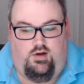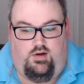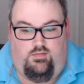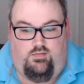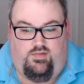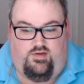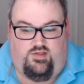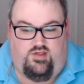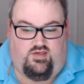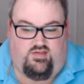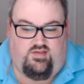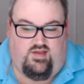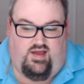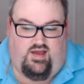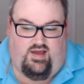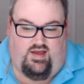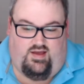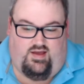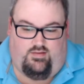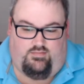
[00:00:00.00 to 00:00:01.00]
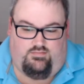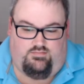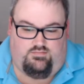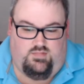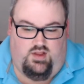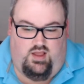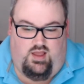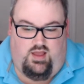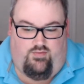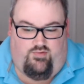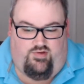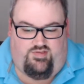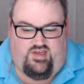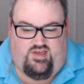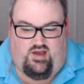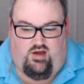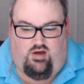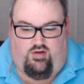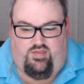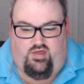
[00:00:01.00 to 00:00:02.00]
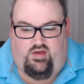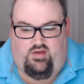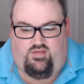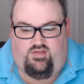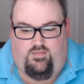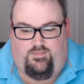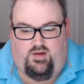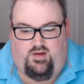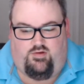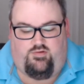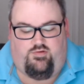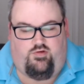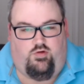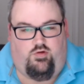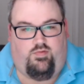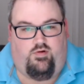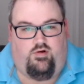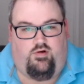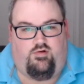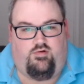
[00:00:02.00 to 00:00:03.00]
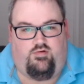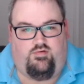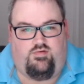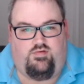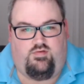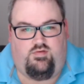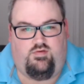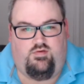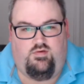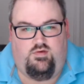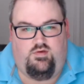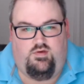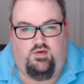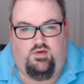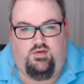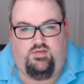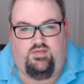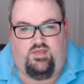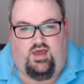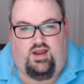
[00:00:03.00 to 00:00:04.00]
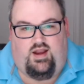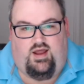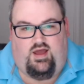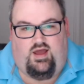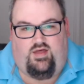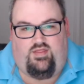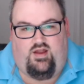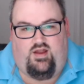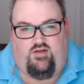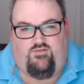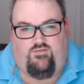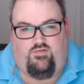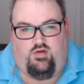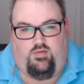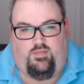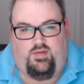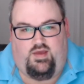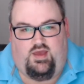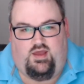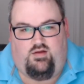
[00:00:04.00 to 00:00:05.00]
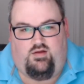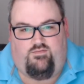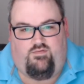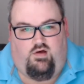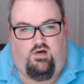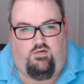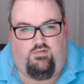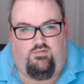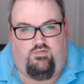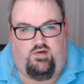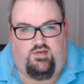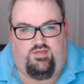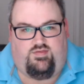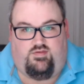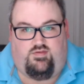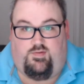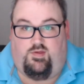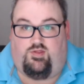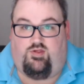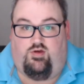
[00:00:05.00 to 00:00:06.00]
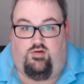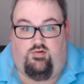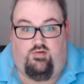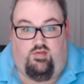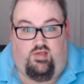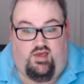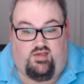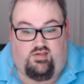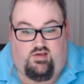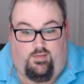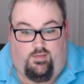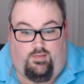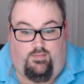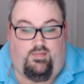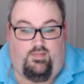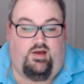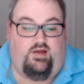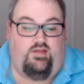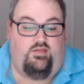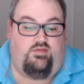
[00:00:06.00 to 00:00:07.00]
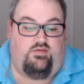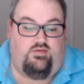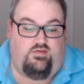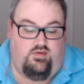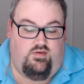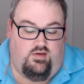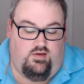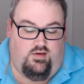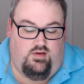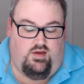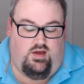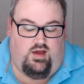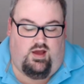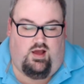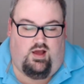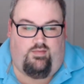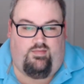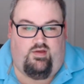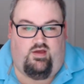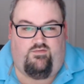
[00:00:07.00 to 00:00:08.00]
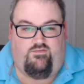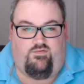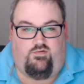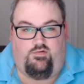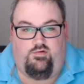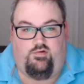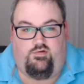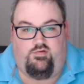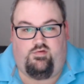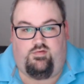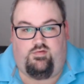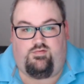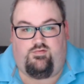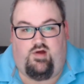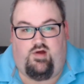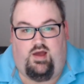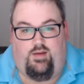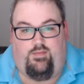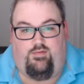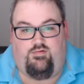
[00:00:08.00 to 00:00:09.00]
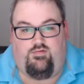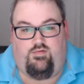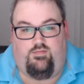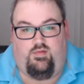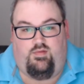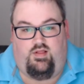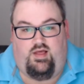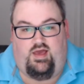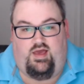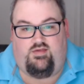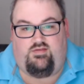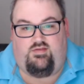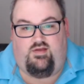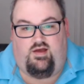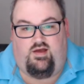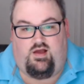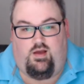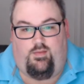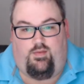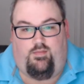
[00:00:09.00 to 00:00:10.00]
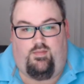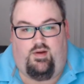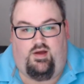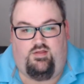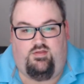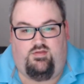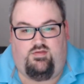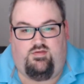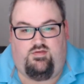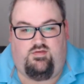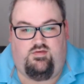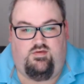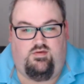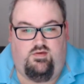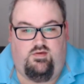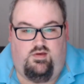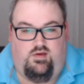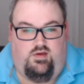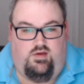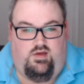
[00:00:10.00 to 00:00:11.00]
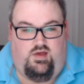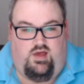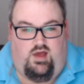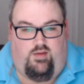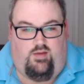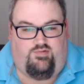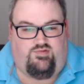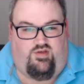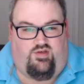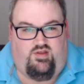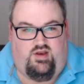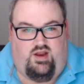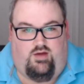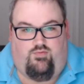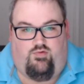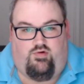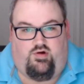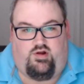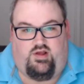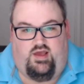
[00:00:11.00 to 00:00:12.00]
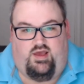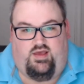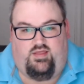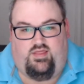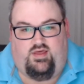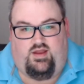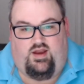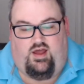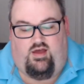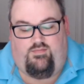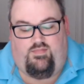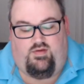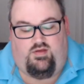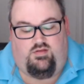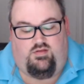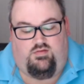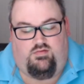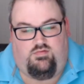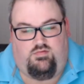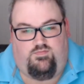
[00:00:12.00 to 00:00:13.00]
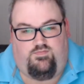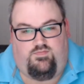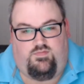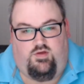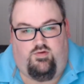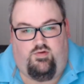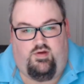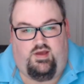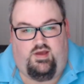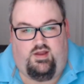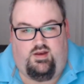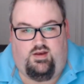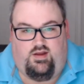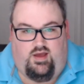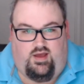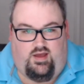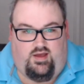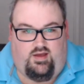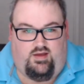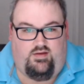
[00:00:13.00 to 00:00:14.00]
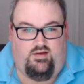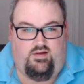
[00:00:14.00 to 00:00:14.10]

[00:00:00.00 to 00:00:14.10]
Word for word: But just um, I want to thank all the the beer tubers that uh, that I've really been getting involved with, especially here in the last couple months. Um, handful of new subscribers from the last uh, couple months. Um, with all the networking that I've been doing, and uh,